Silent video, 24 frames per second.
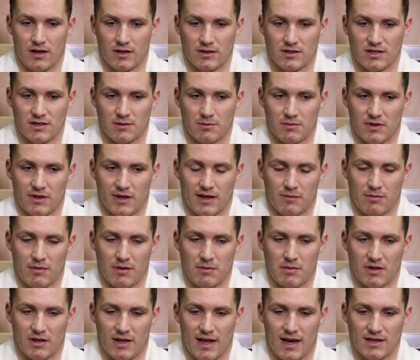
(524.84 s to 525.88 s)
it seemed like
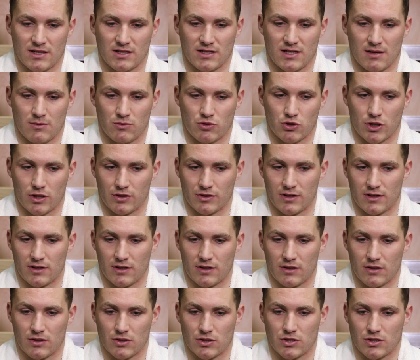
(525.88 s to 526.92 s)
maybe last game trickled
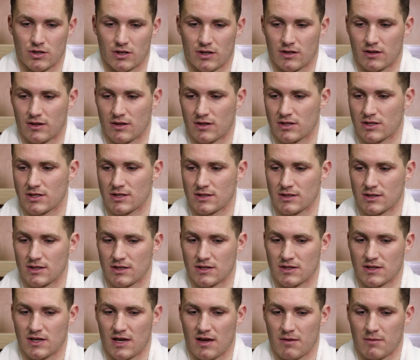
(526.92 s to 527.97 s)
into the start of
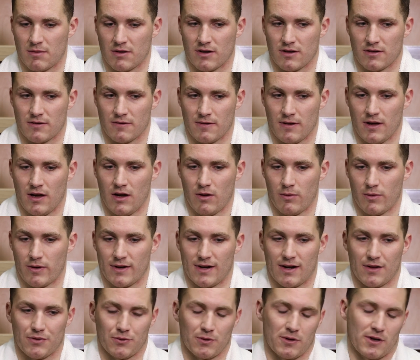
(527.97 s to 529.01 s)
this game here, and we were
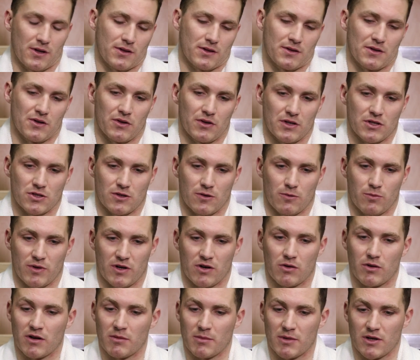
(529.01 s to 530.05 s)
down 3-0 early. So we
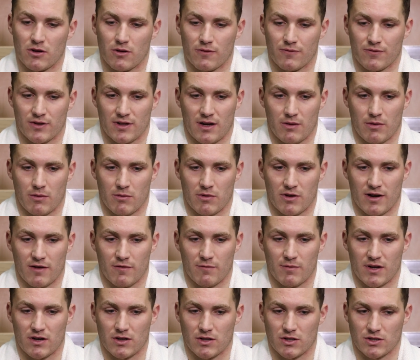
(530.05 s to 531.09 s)
don't want to be known for that. We want to
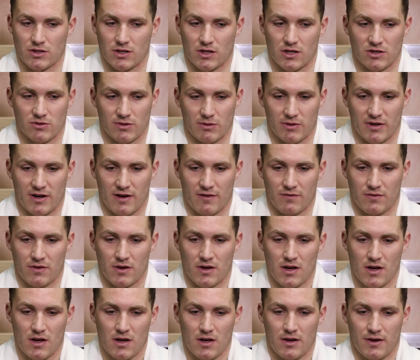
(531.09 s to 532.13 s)
have better starts. We want
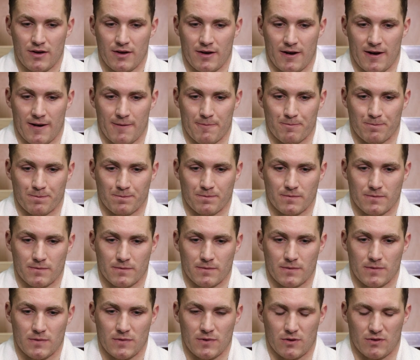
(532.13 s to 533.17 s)
to have,
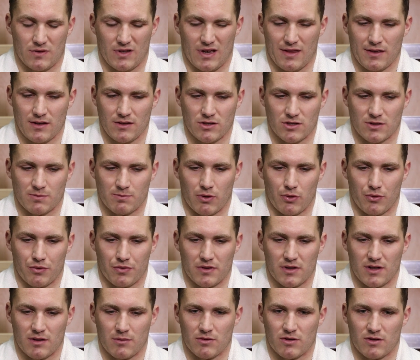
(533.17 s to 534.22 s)
you know, I think just both
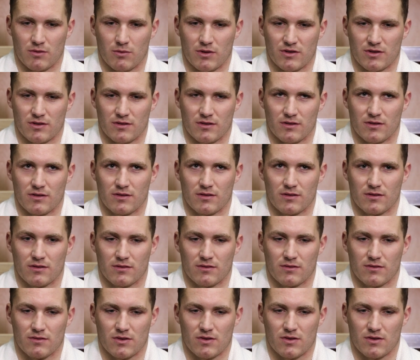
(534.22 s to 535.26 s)
teams, it wasn't,
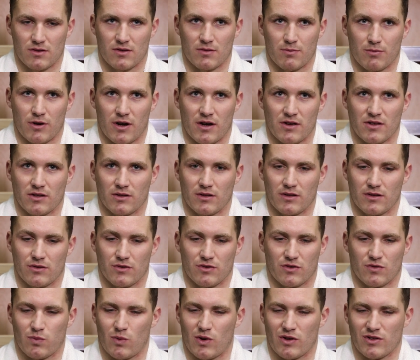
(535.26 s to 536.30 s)
surprisingly, there
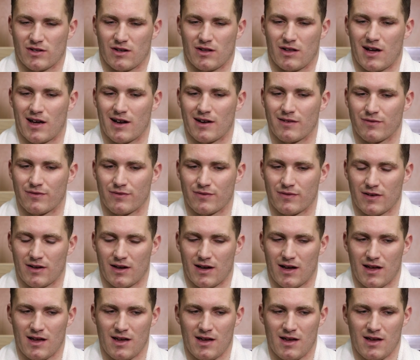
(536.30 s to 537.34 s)
just wasn't a lot of,
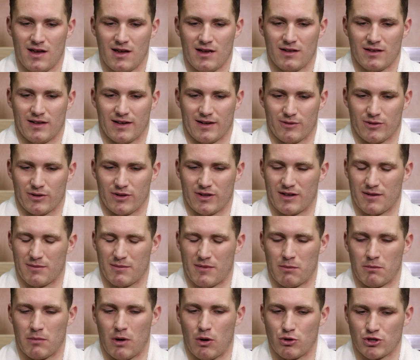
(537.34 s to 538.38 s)
like, really
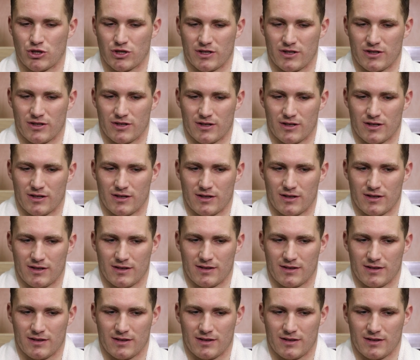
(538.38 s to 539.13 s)
emotion or